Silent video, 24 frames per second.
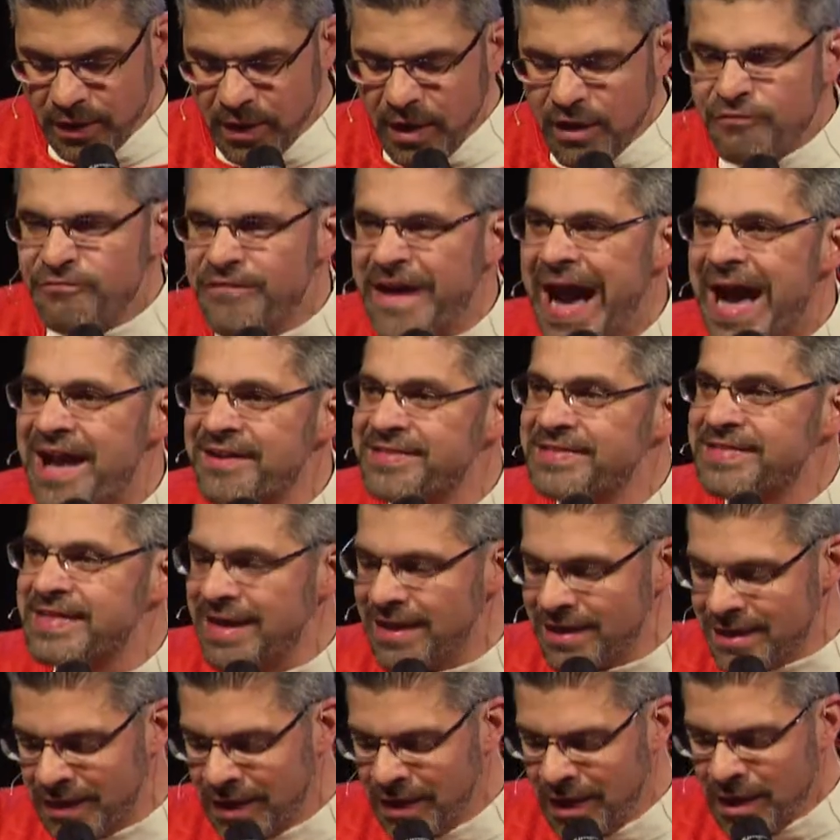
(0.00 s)

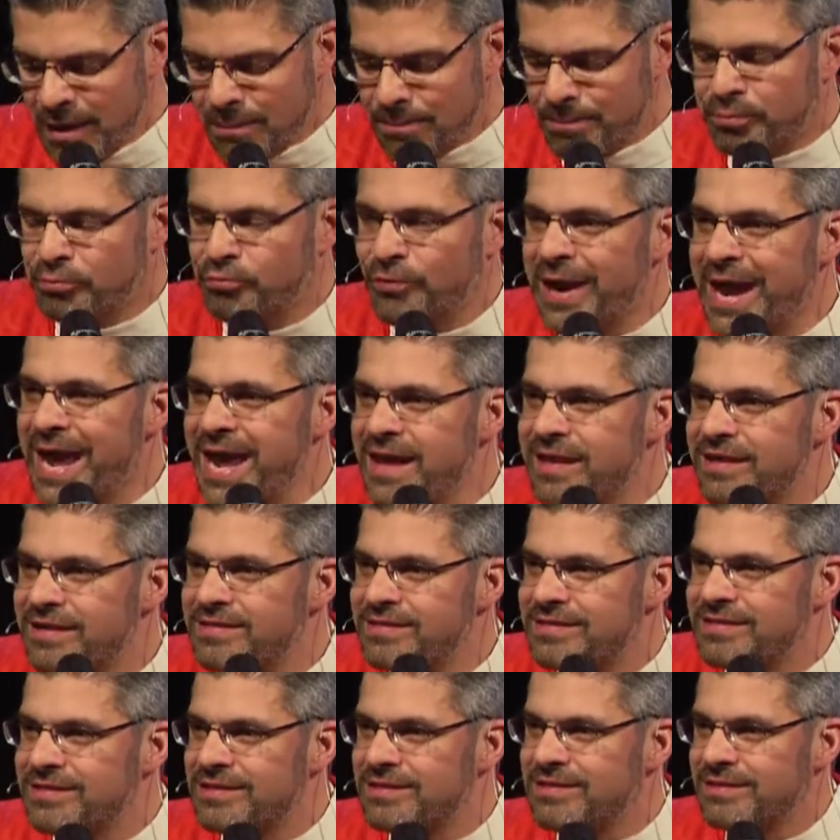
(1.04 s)
Fasting
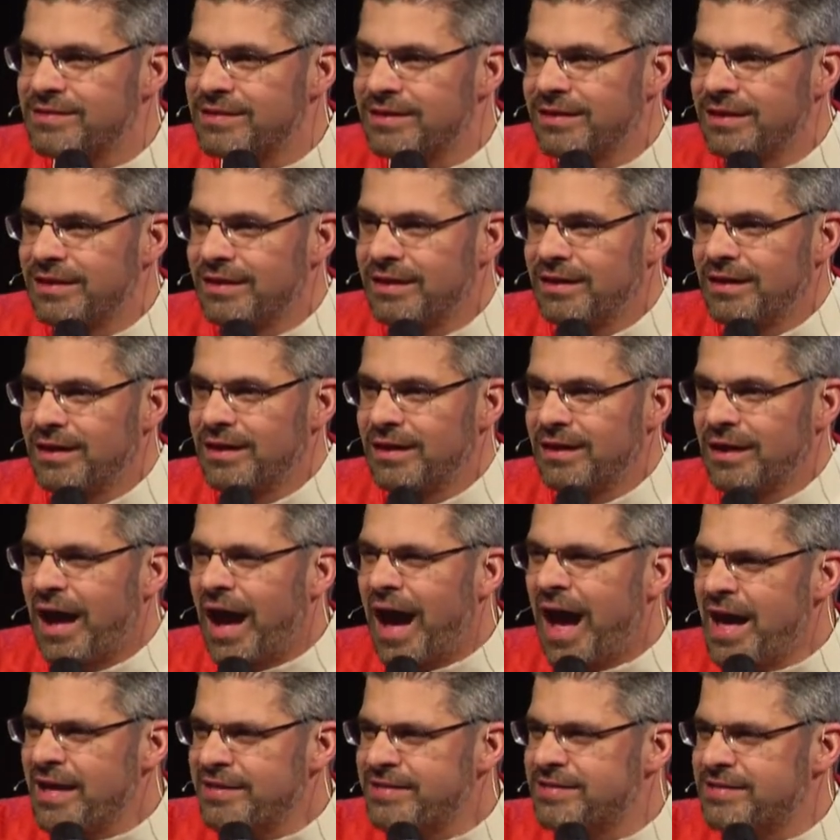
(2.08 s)
breaks
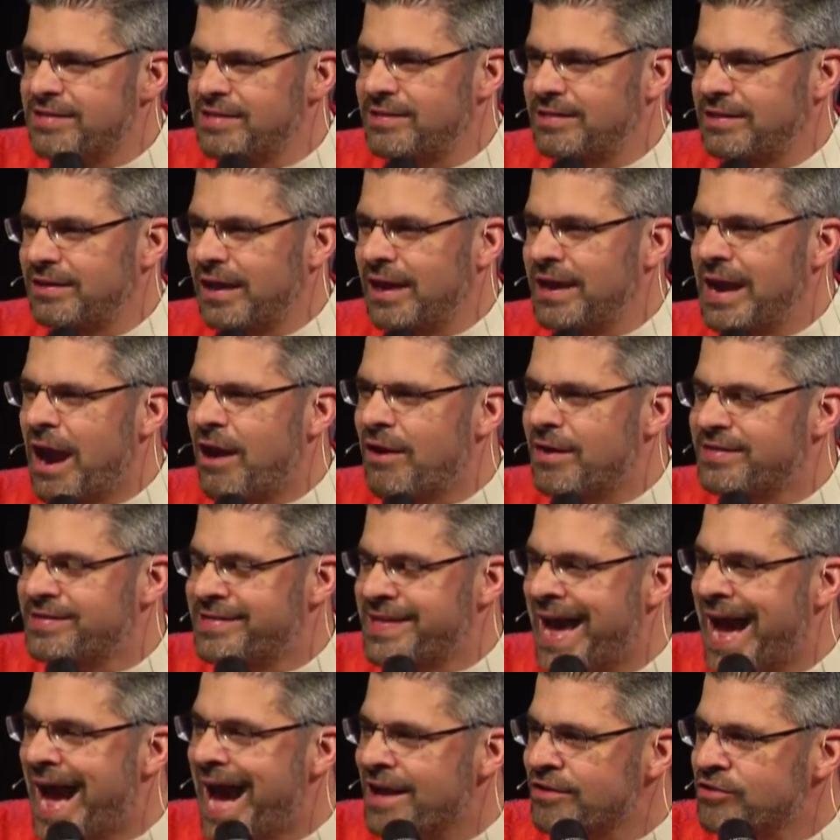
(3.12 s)
us in our
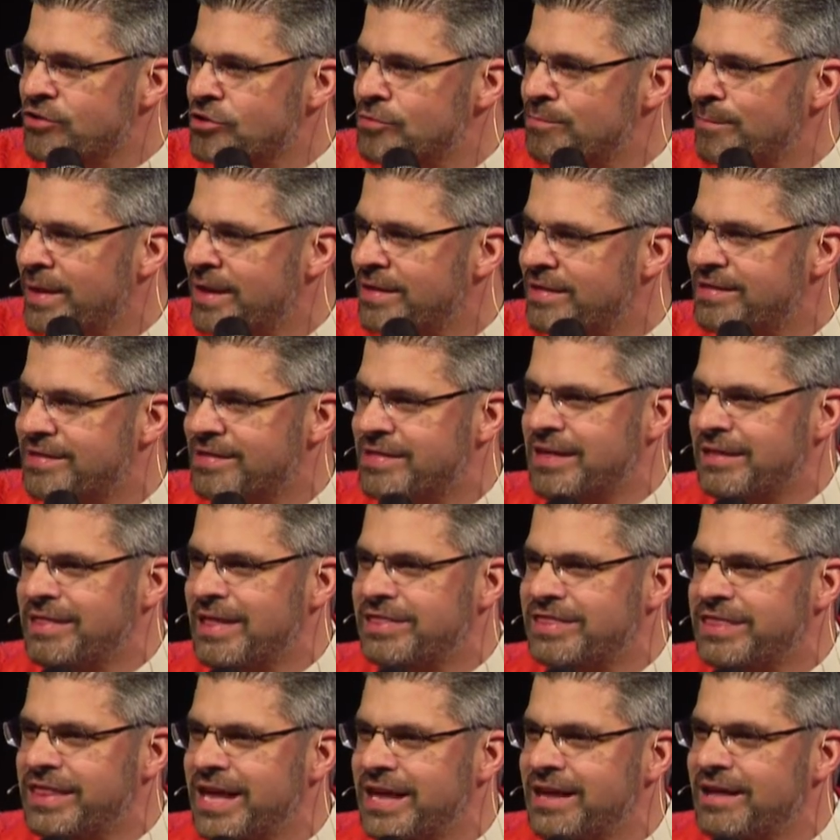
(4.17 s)
attachments to the
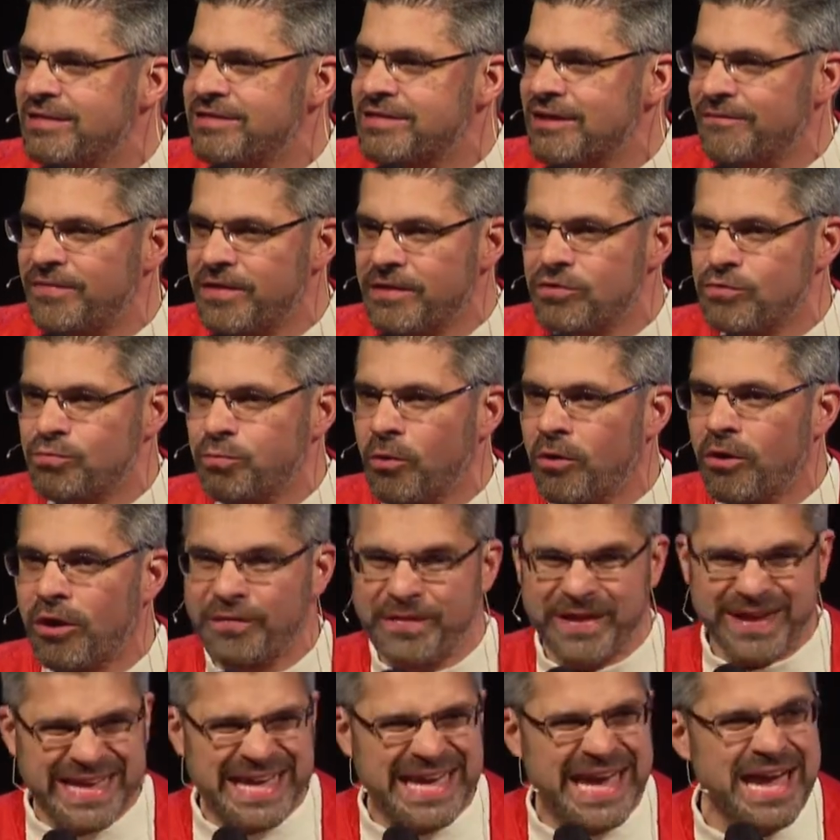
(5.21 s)
things of this world, the
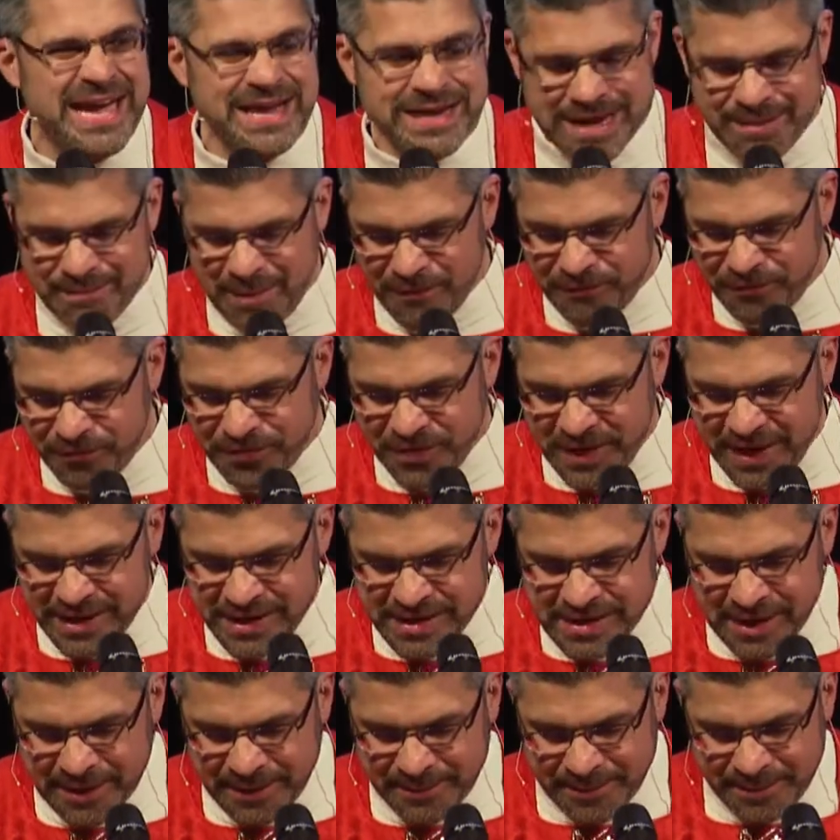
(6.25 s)
kingdom of
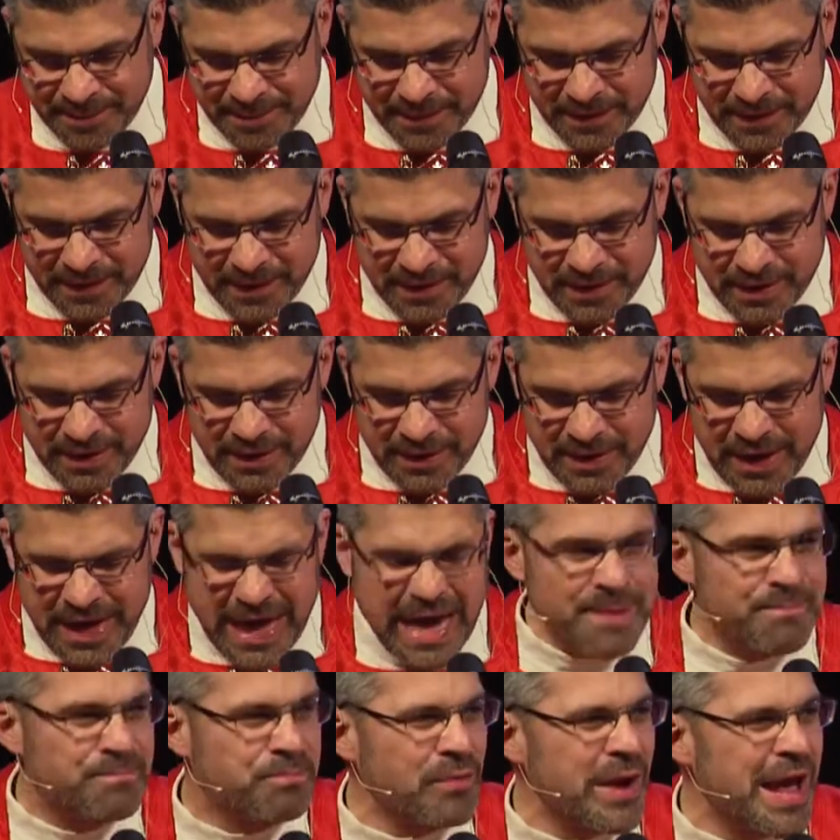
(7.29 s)
thingdom.
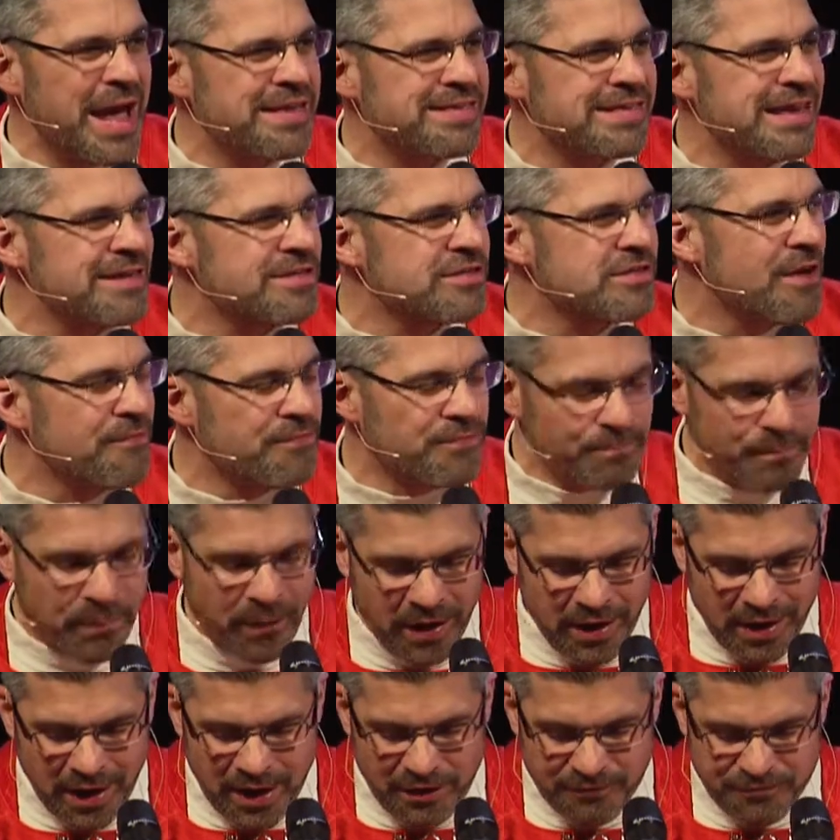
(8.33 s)
It breaks us of,
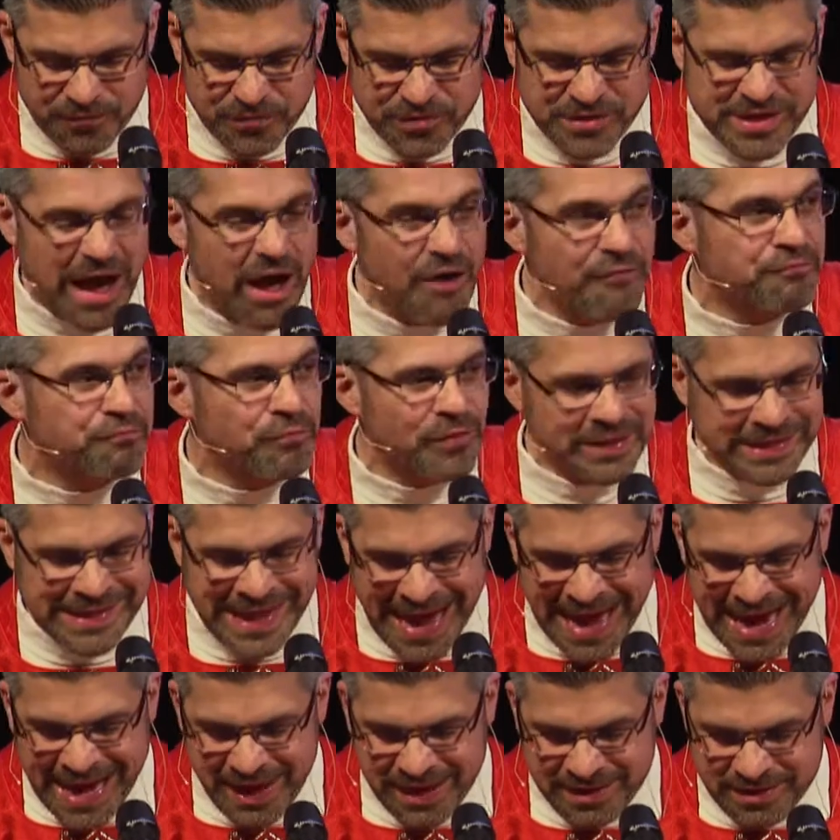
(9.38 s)
of
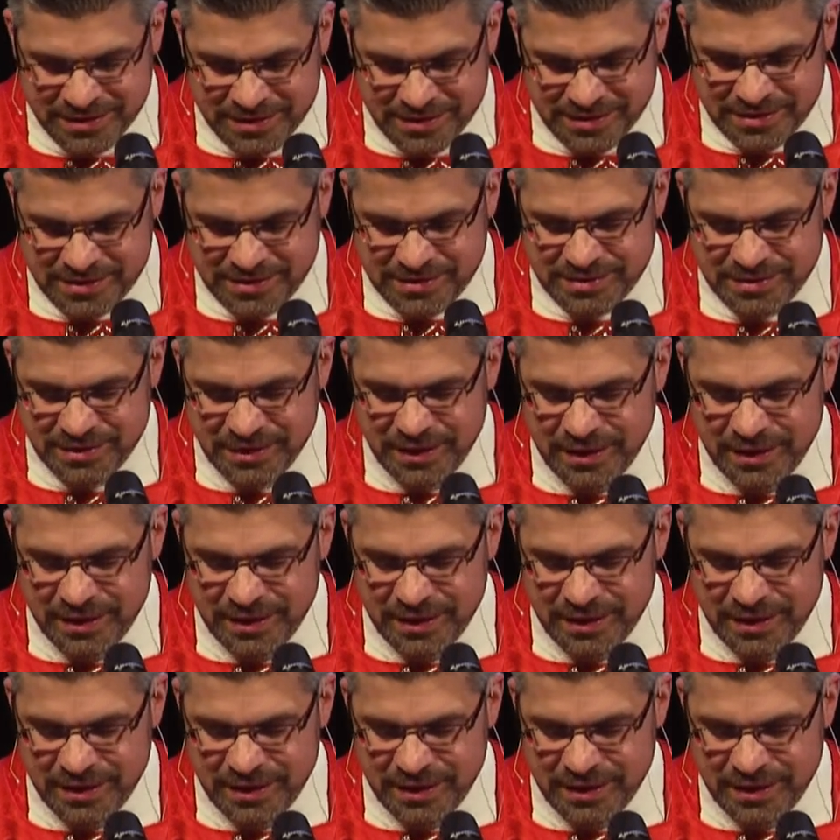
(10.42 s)
self-reliance.